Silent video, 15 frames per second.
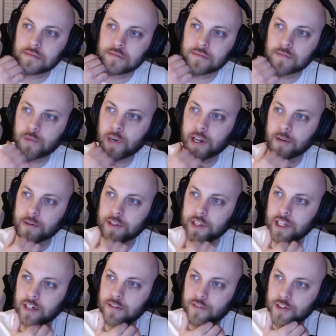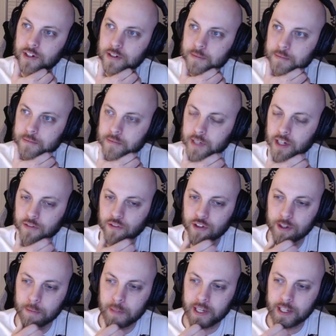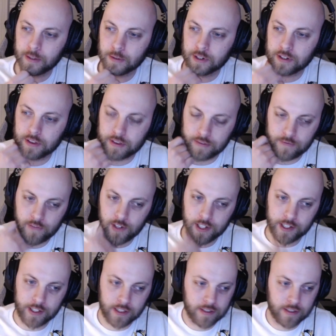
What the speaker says: Right, with the Alfred Pennyworth fund.